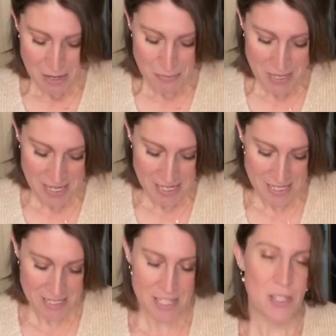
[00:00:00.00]
but it
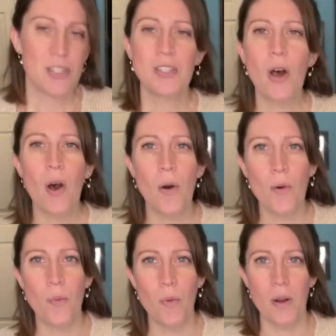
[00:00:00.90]
is so
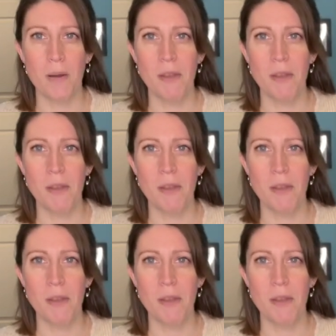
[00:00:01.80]
warm.